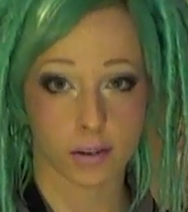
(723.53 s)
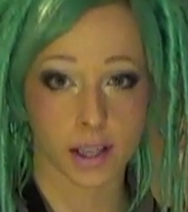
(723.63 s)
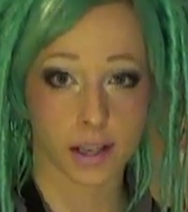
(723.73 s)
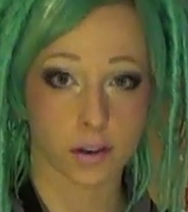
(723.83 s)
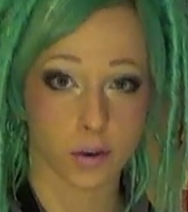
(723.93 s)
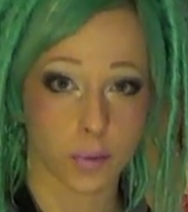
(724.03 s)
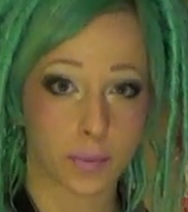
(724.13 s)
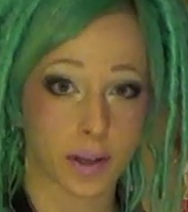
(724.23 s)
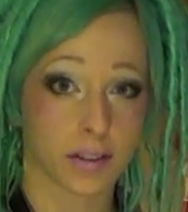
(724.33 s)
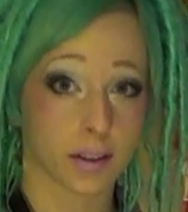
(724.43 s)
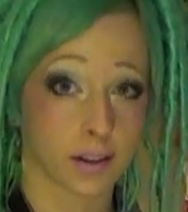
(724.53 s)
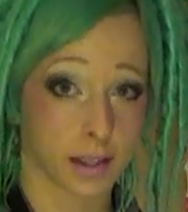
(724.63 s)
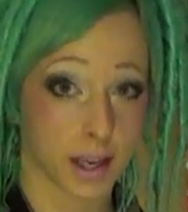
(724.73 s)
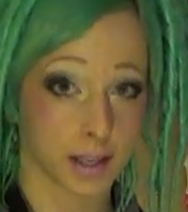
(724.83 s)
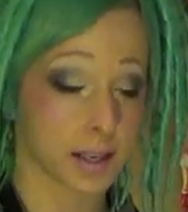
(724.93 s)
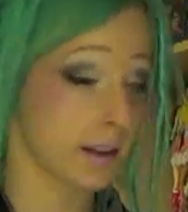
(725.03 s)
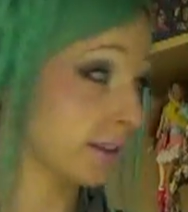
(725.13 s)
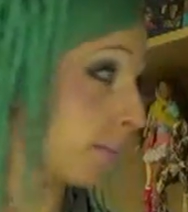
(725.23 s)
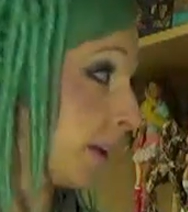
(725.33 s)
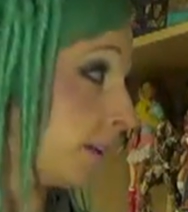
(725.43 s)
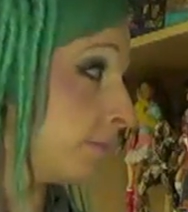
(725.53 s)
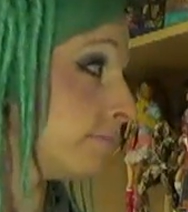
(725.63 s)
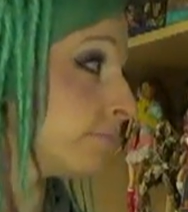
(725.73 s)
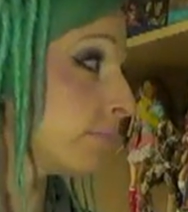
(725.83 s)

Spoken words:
here with Uncanny X-Men,